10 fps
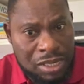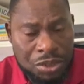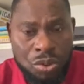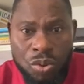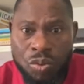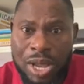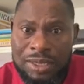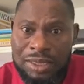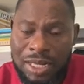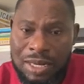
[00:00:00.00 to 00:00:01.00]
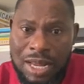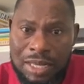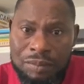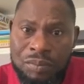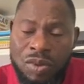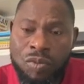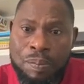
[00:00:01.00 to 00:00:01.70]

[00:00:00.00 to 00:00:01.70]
So we are saying that we